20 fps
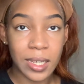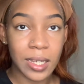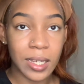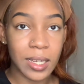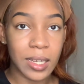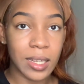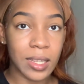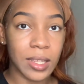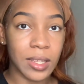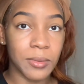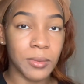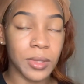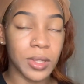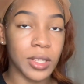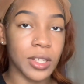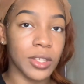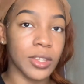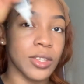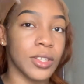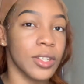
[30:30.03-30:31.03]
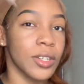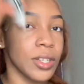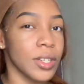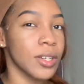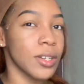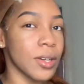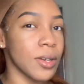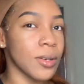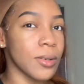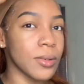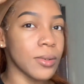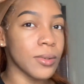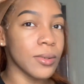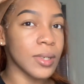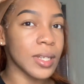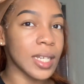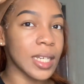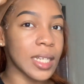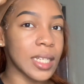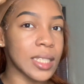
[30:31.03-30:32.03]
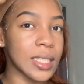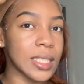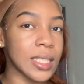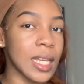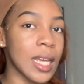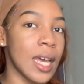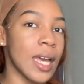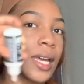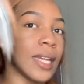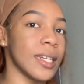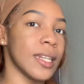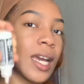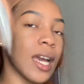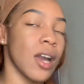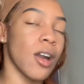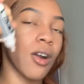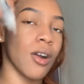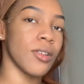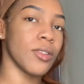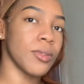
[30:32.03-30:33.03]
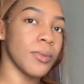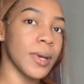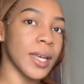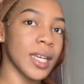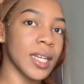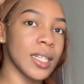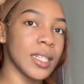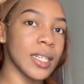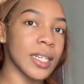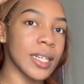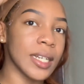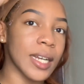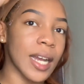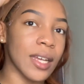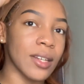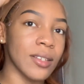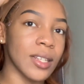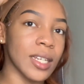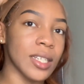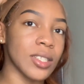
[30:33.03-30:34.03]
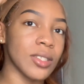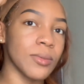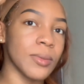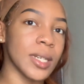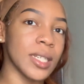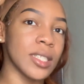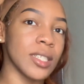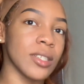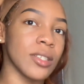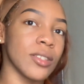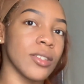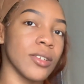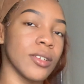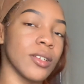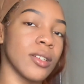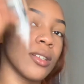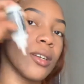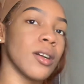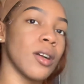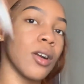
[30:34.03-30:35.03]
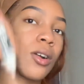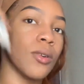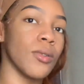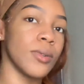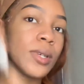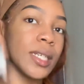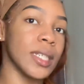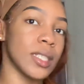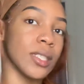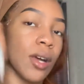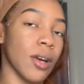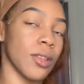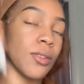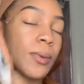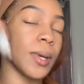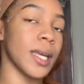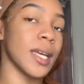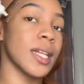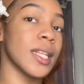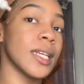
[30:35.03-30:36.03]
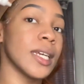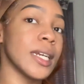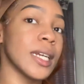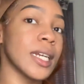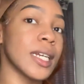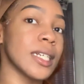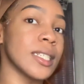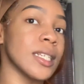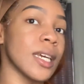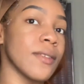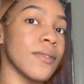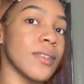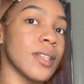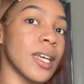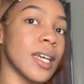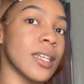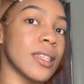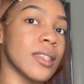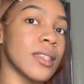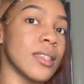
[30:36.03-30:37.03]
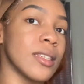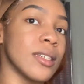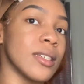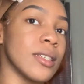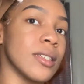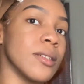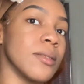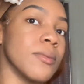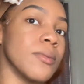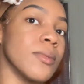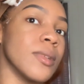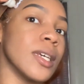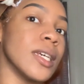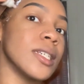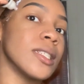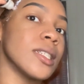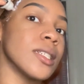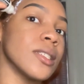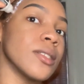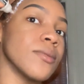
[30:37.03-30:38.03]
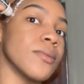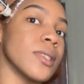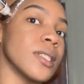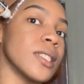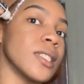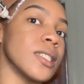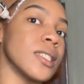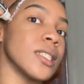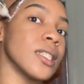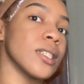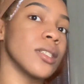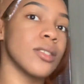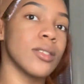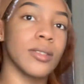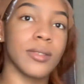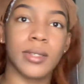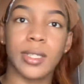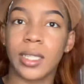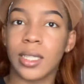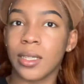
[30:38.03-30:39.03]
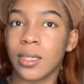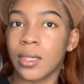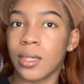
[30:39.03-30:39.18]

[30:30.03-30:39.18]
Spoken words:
And then when the third coat gets not all the way clear, I don't like to wait till the third coat is all the way clear because I feel like the lace doesn't really stick to it.